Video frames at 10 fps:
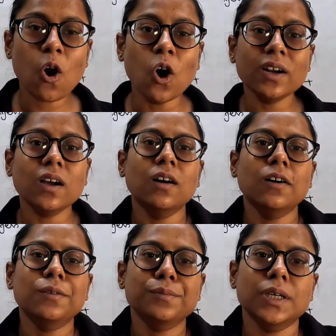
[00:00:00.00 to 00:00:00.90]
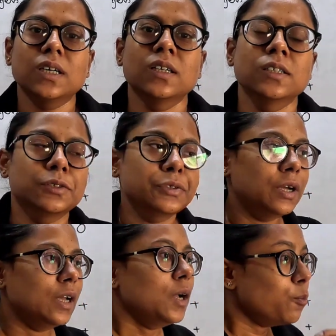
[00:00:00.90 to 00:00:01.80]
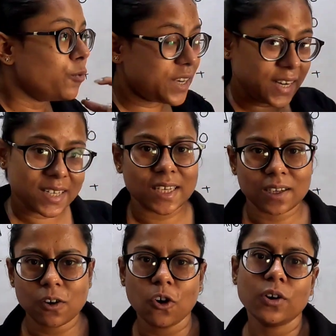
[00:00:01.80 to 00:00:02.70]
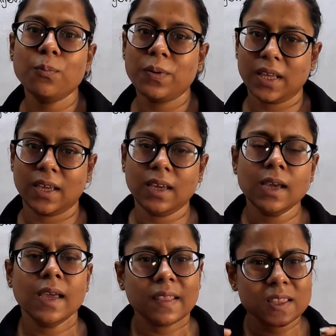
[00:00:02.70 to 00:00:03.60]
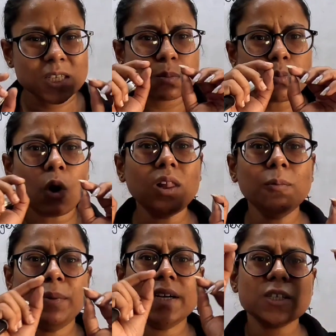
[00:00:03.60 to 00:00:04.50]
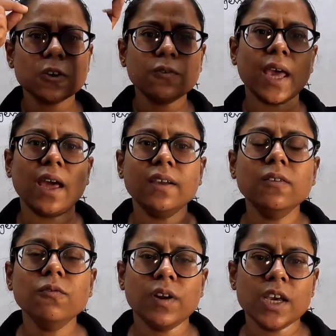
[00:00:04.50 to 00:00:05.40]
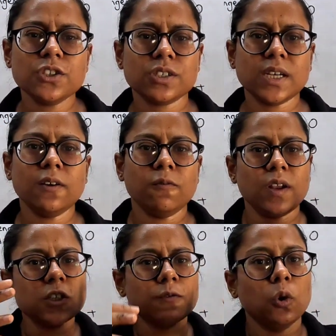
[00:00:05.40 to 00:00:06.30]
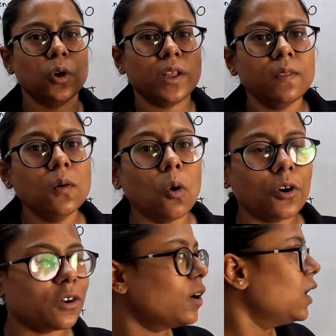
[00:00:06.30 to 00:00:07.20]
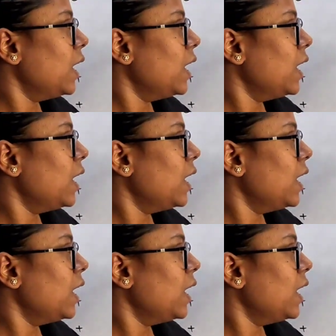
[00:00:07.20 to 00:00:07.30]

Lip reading: or predating on a prey, small bits of carrion flesh, dead flesh float in the water.